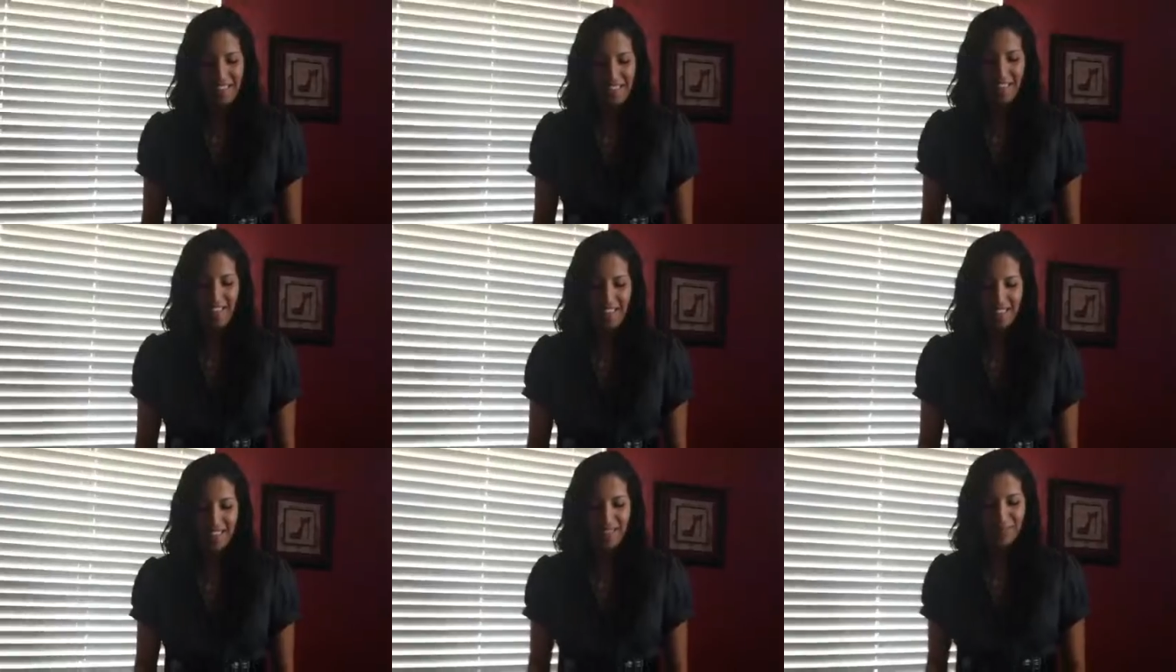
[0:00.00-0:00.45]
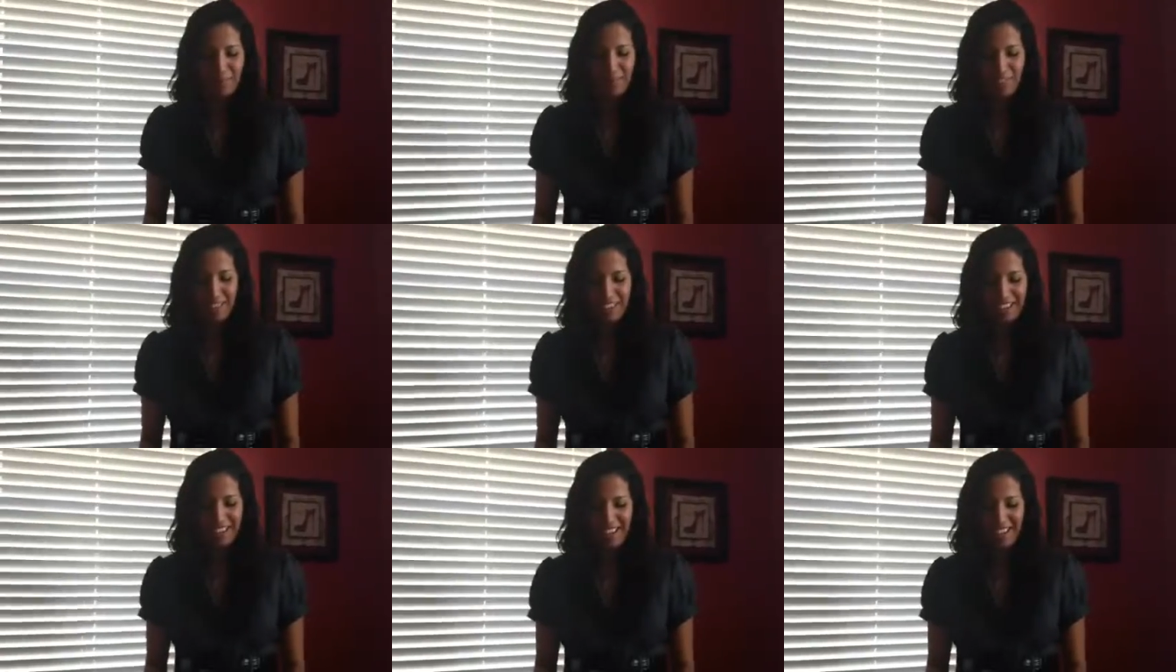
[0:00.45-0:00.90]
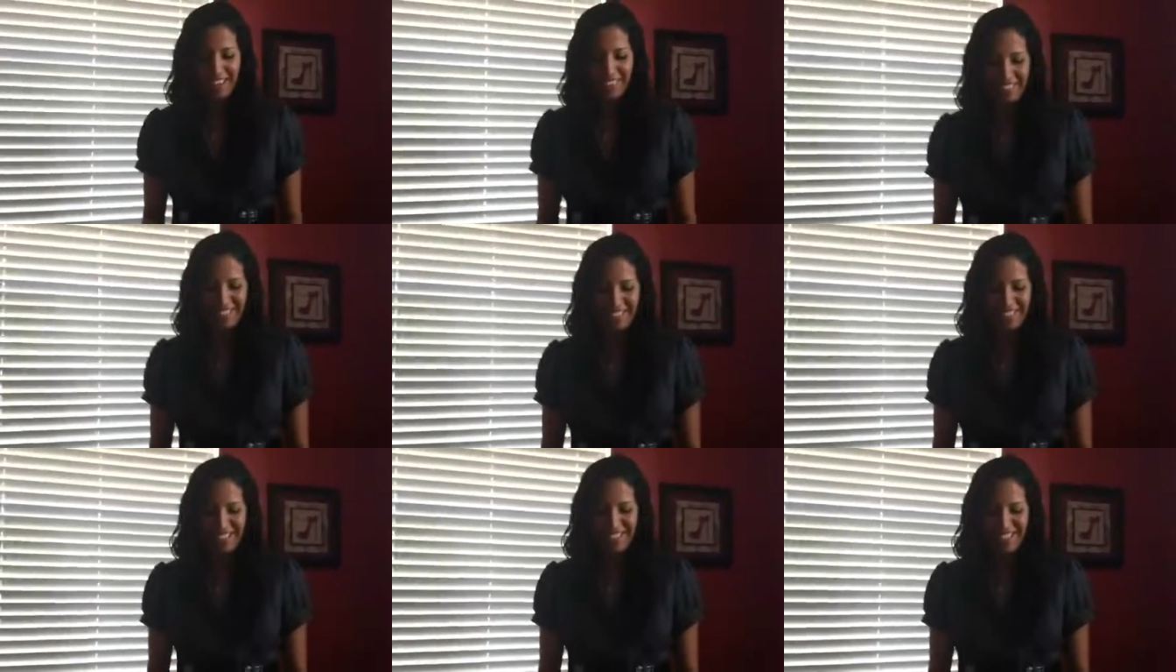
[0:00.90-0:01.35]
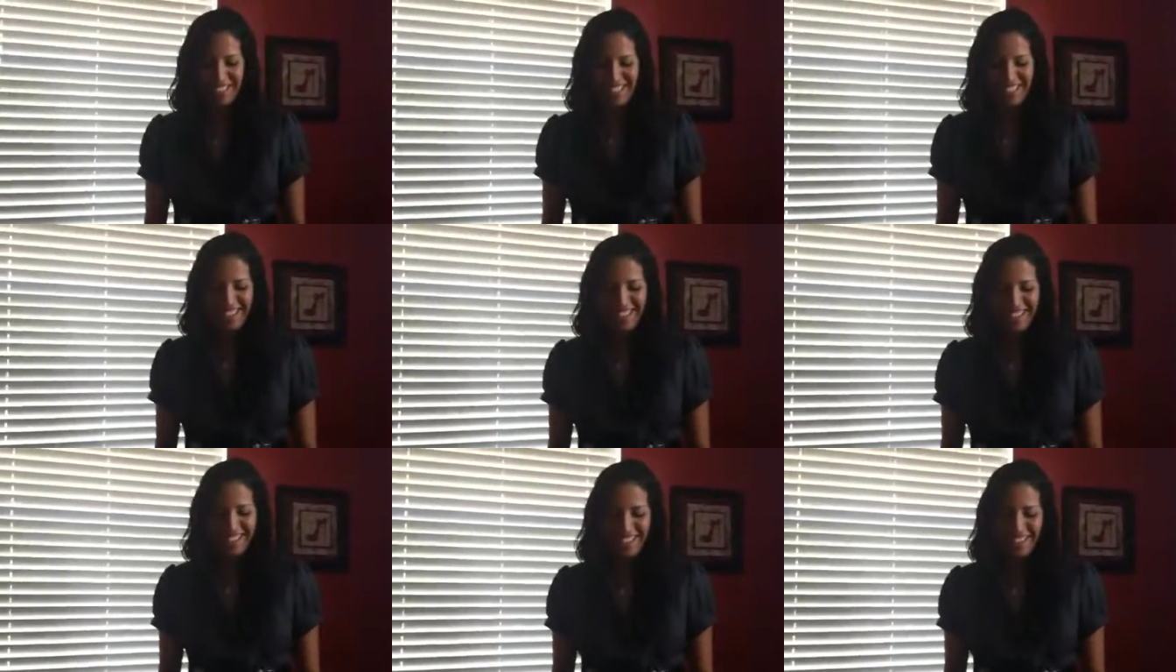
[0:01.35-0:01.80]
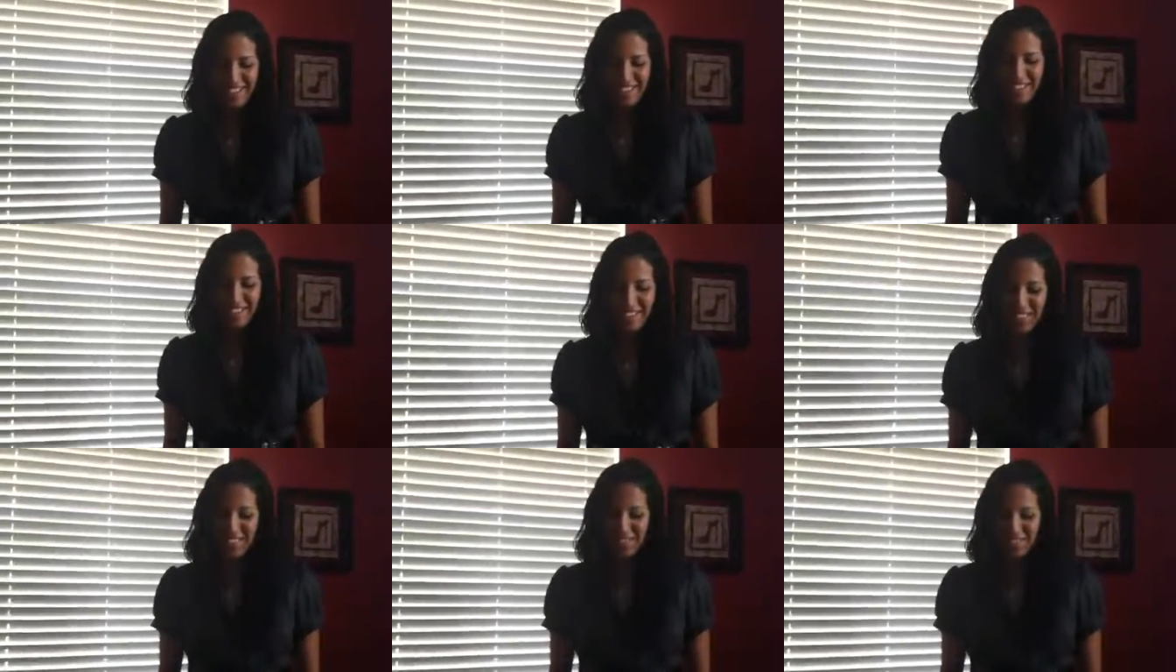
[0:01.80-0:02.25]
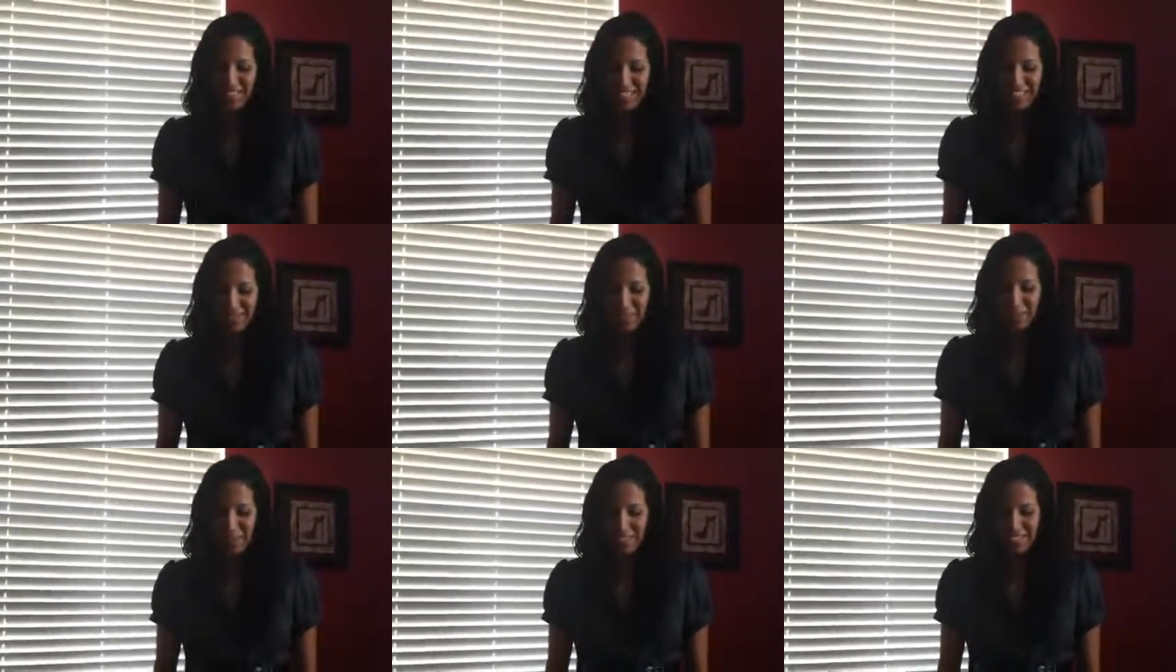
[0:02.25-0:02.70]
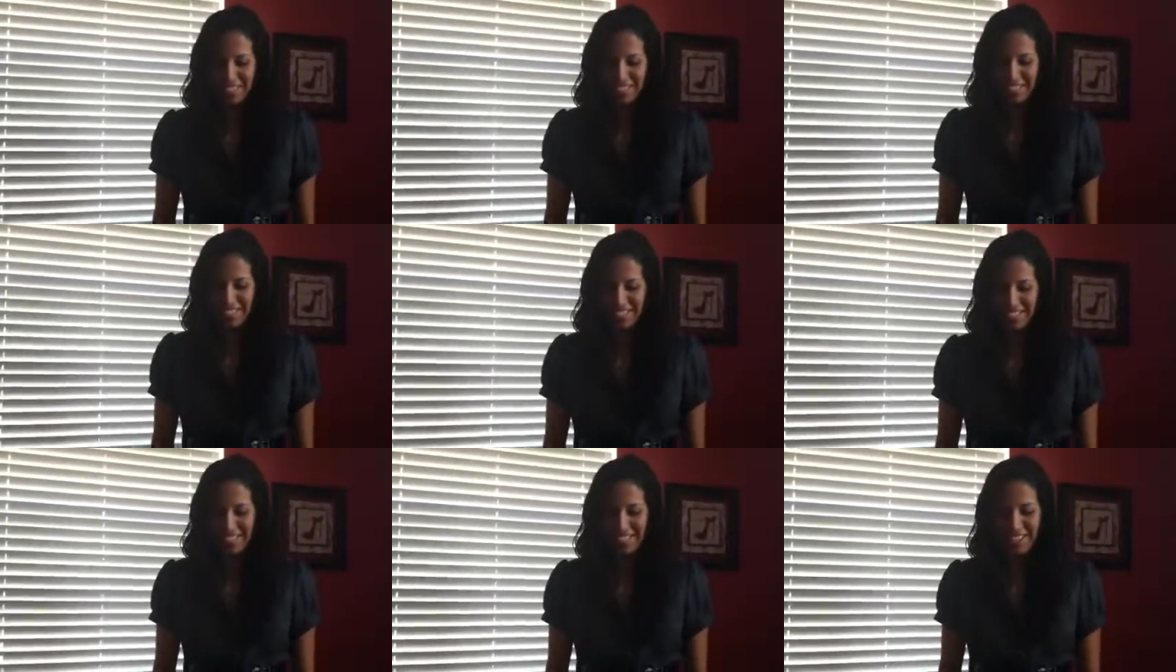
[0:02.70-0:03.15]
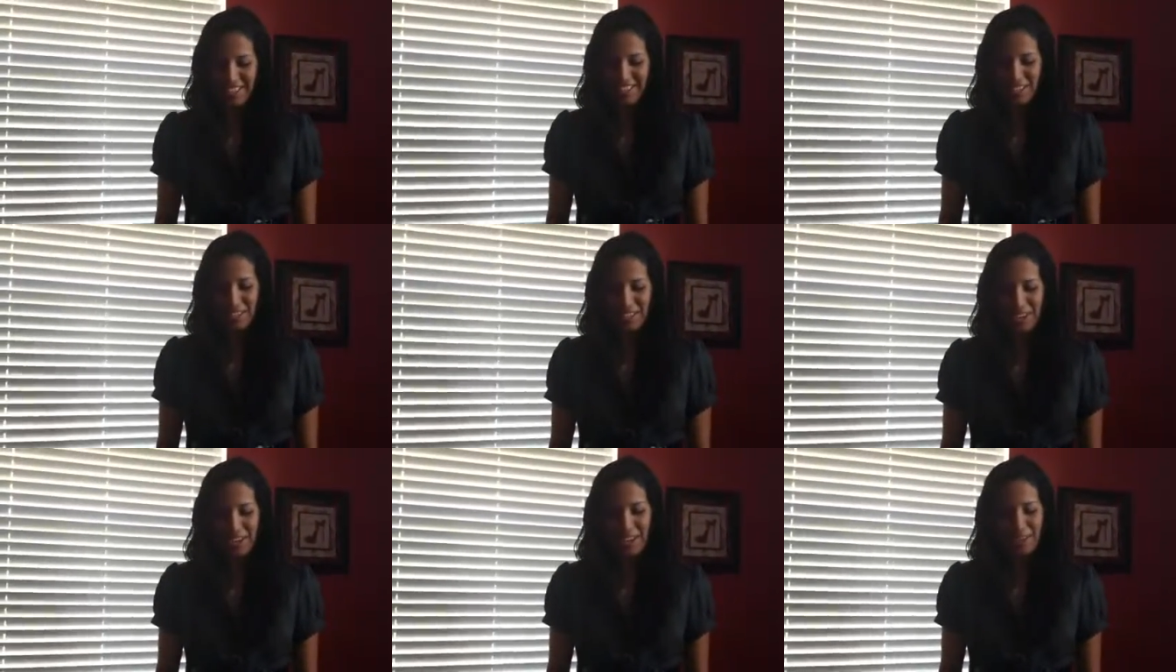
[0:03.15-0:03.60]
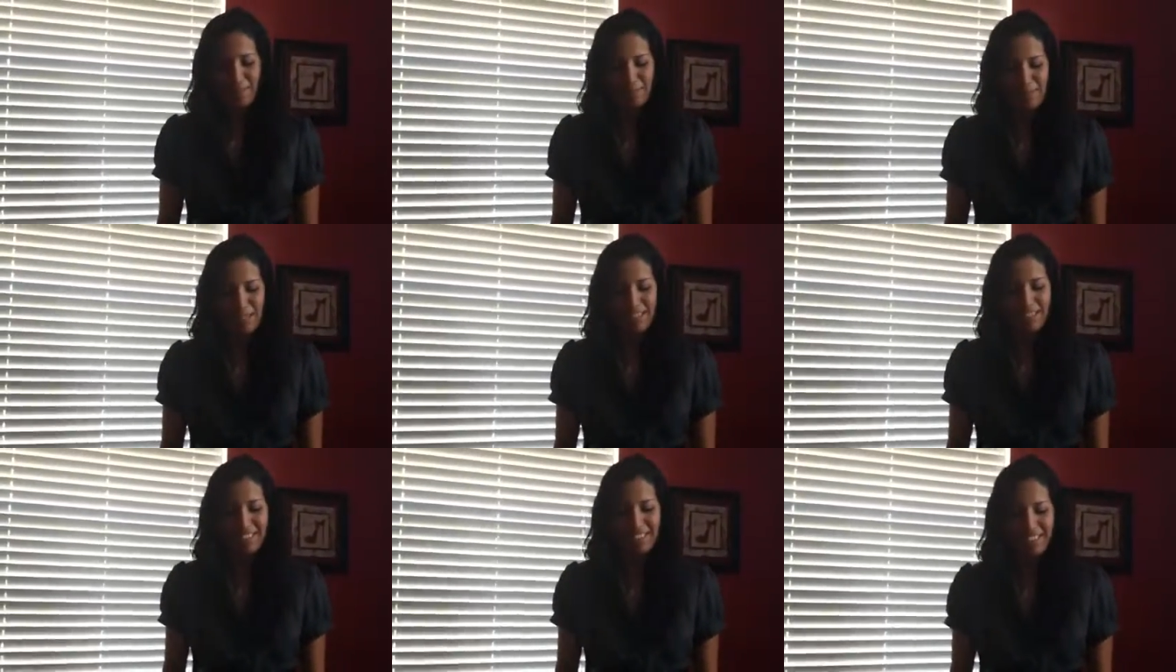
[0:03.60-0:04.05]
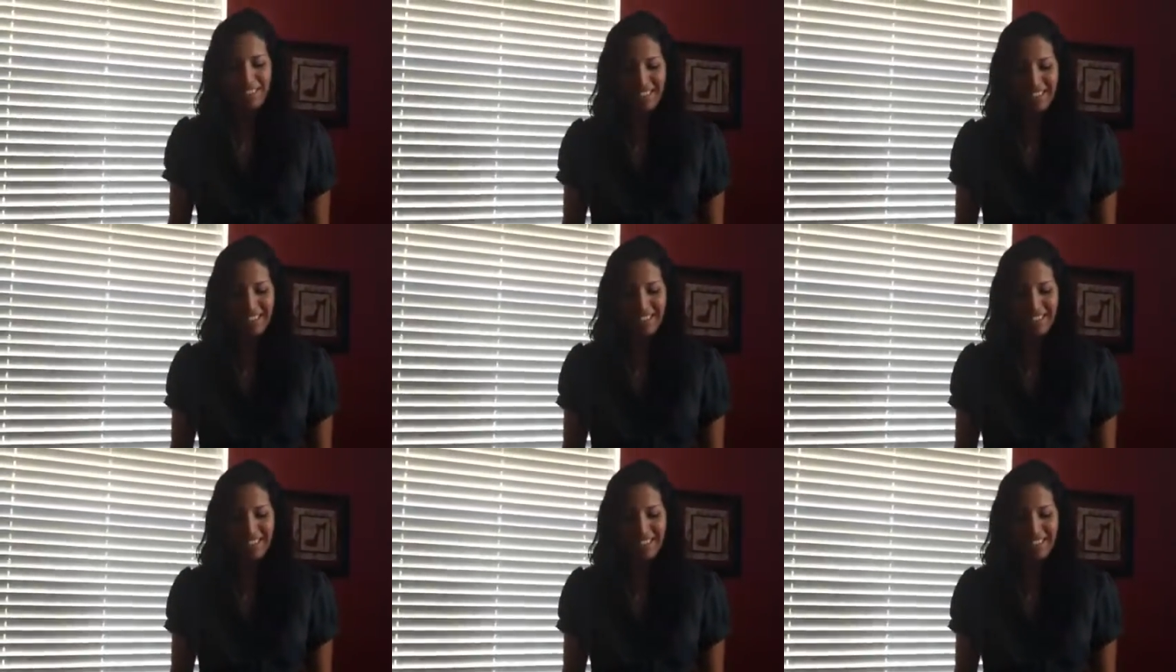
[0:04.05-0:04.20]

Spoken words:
Hello, Mr. Hales. You were the first person to discover the crime scene.